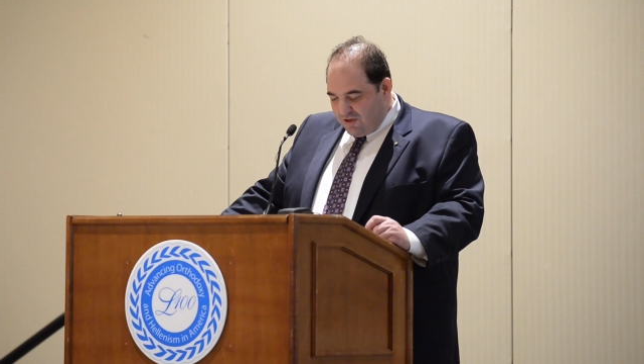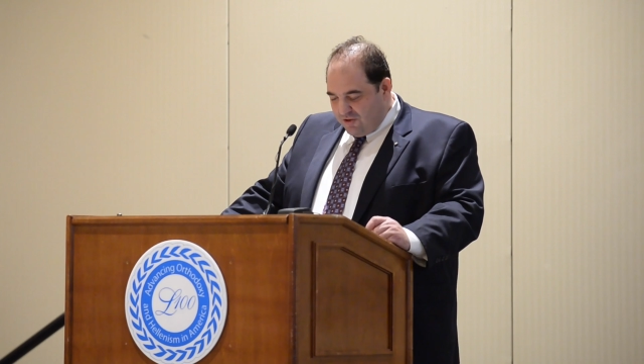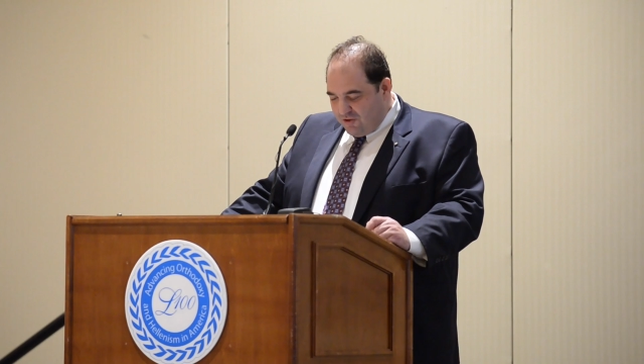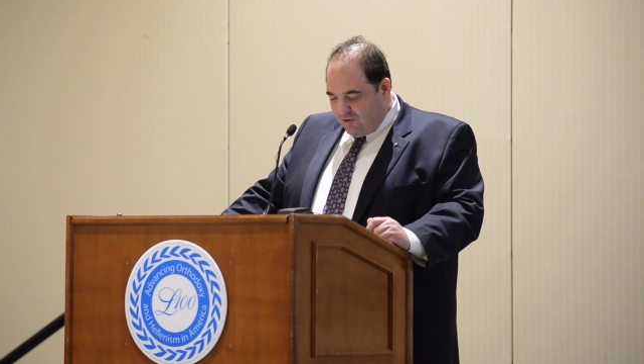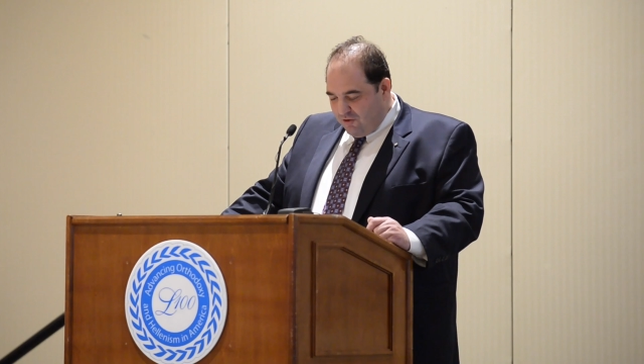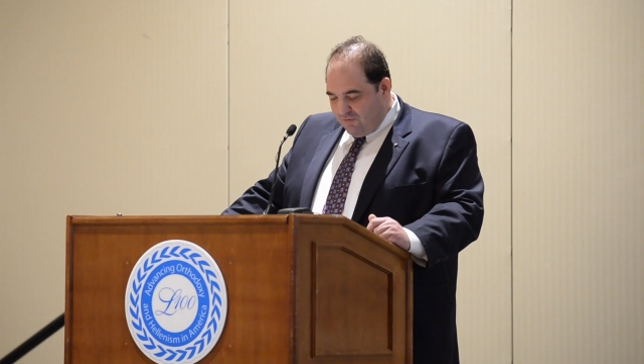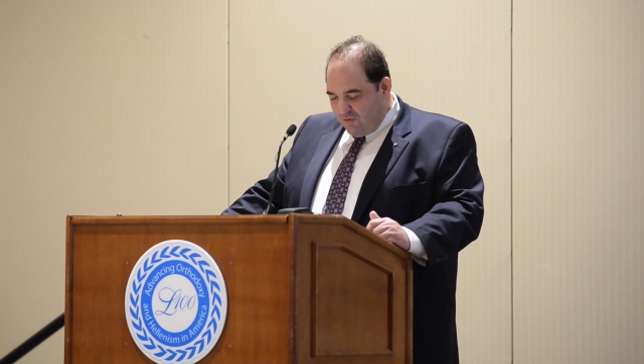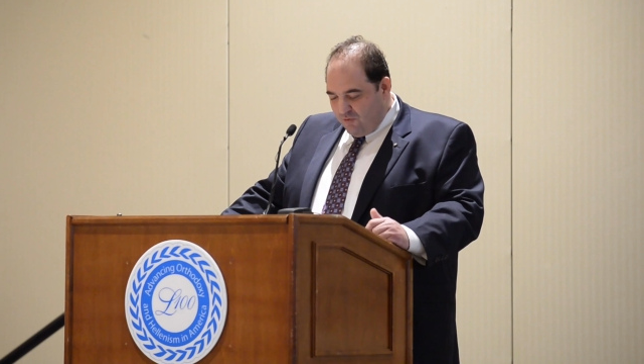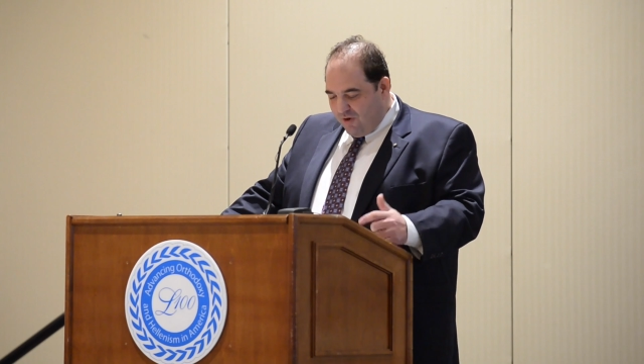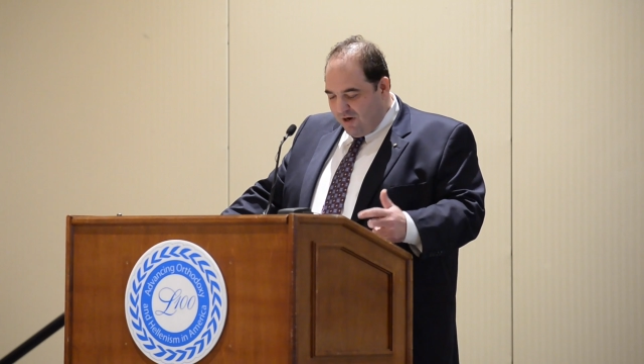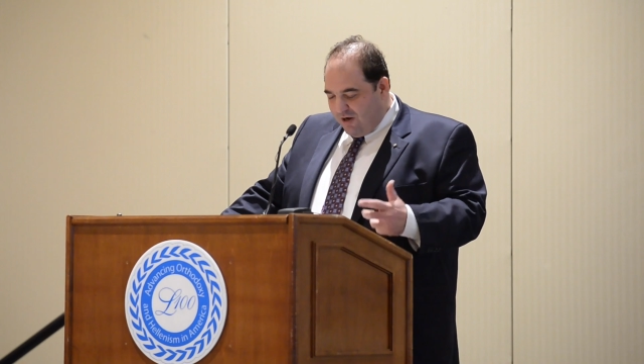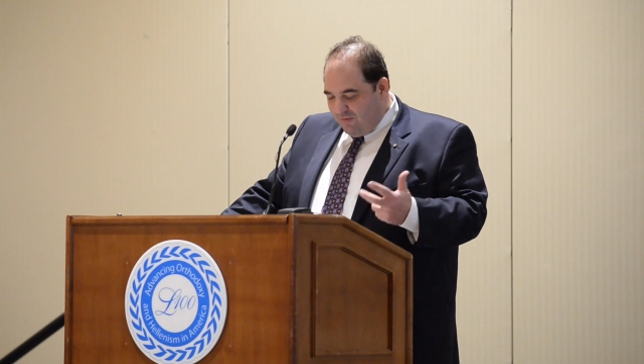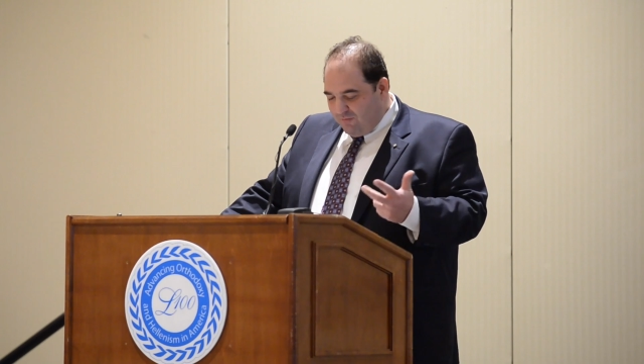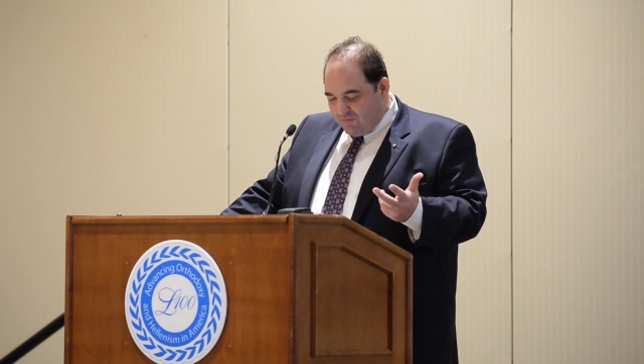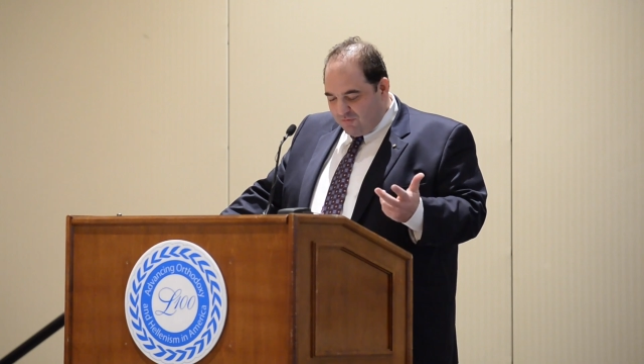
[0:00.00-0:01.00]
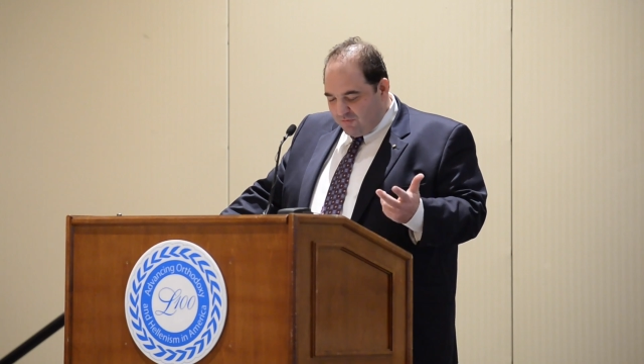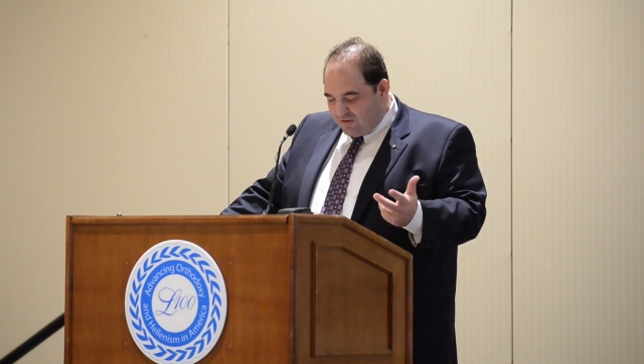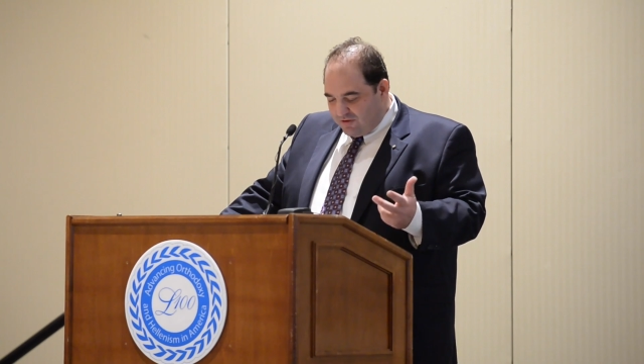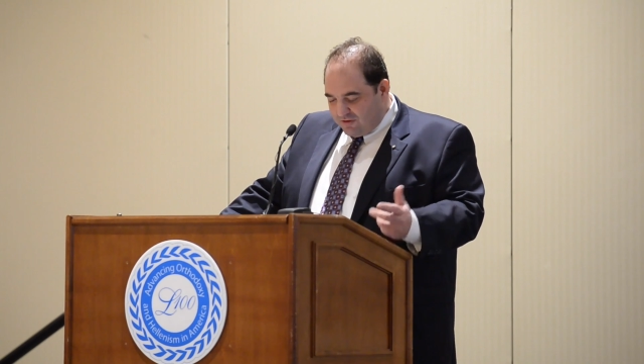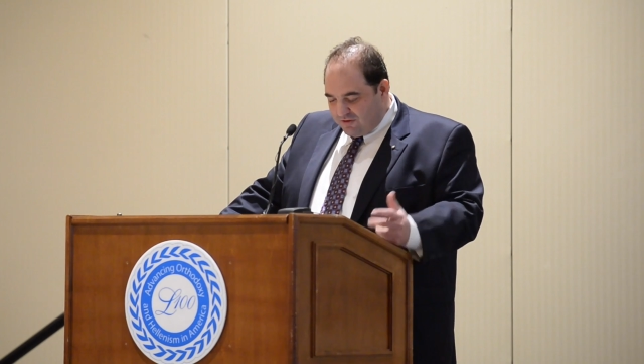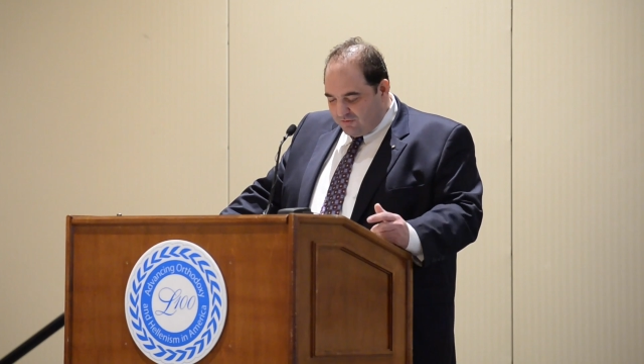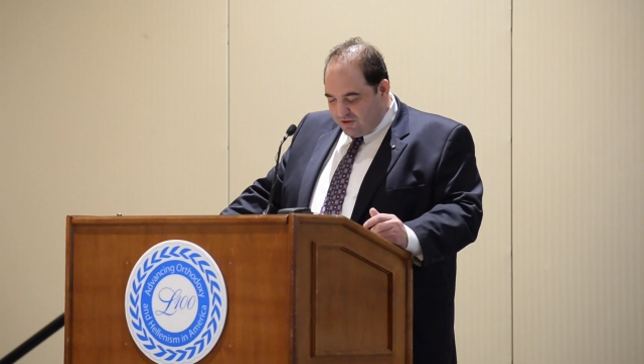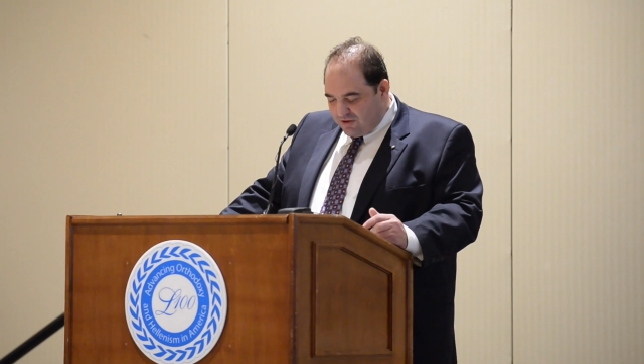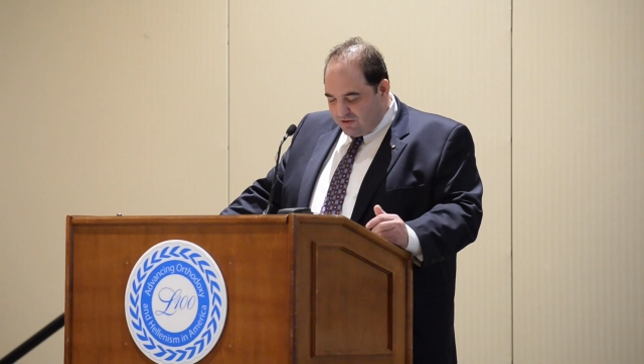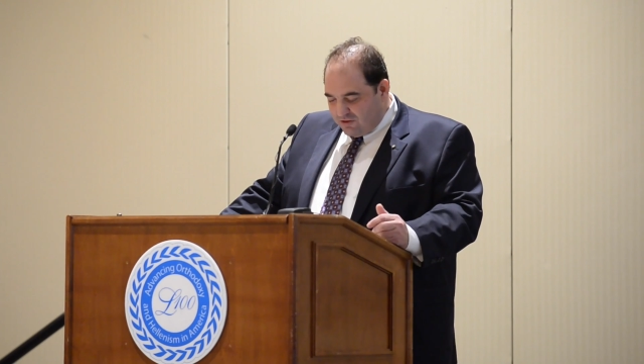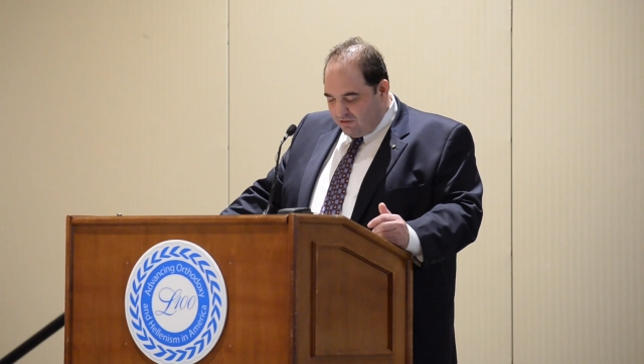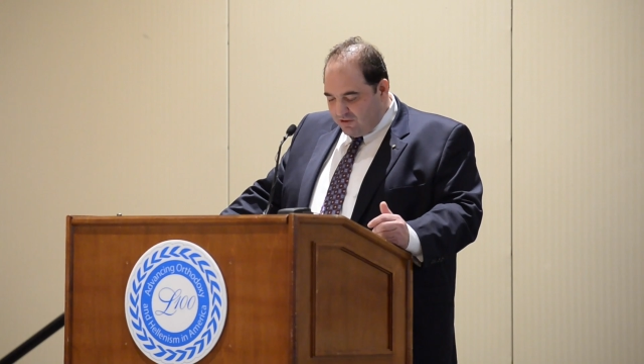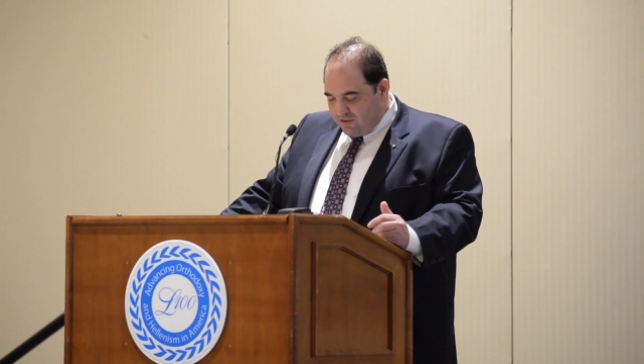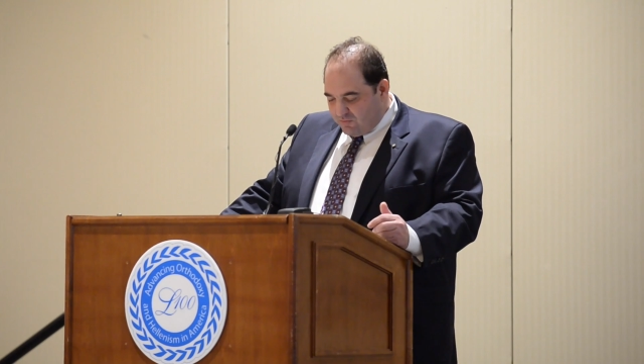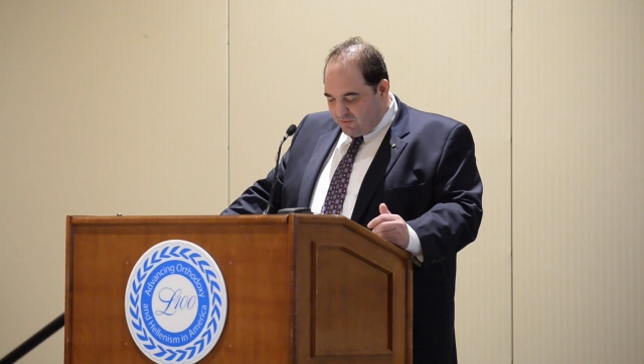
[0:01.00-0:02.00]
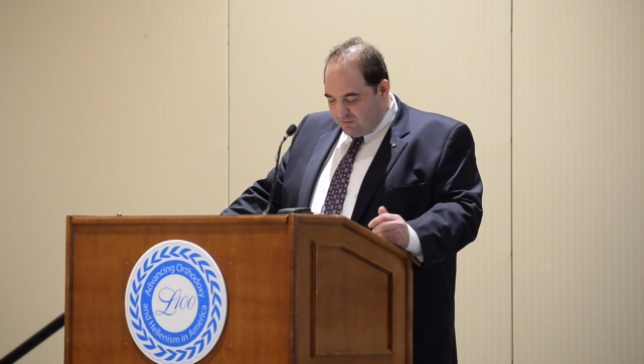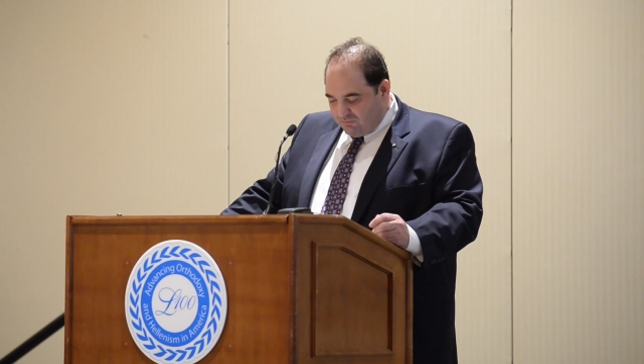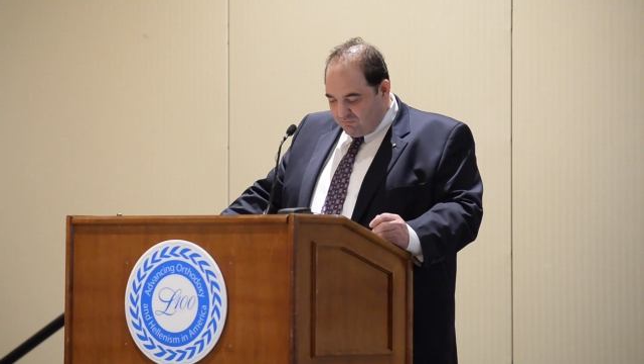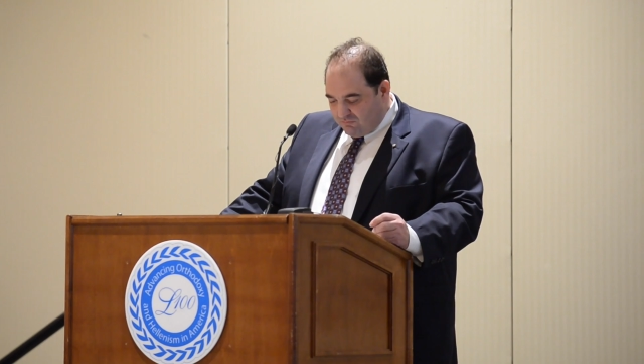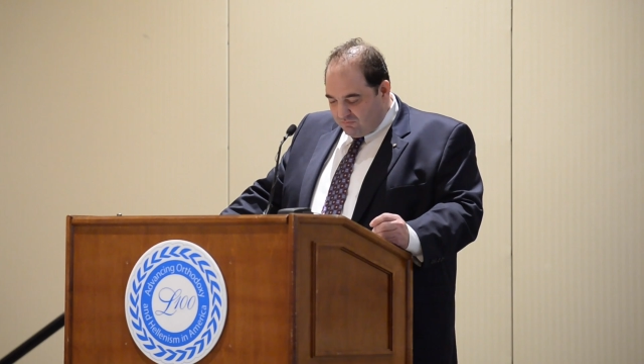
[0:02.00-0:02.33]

You're overwhelmed with discouragement.